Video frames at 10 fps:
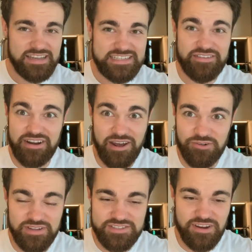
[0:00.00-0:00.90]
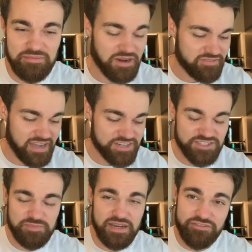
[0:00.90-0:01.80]
700 Instagram
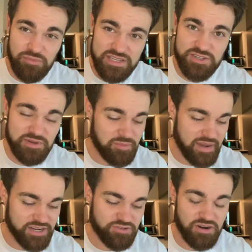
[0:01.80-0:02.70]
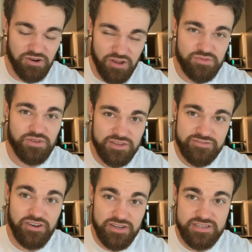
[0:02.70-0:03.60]
notifications, but if you message me on Patreon, I'll go through those
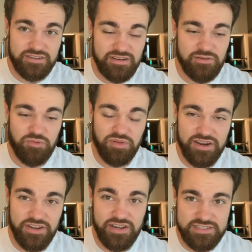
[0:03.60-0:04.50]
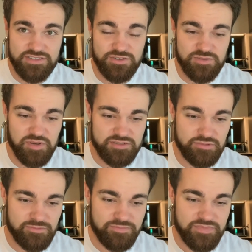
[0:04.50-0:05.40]
first and reply to you guys as soon as
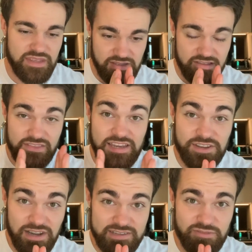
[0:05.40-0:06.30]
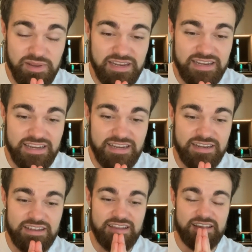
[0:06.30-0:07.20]
possible. Thank you guys for being
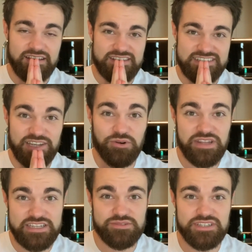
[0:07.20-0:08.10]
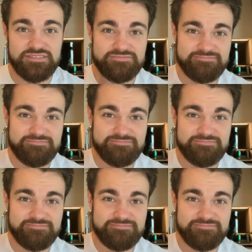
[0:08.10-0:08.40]
here. See you all next week.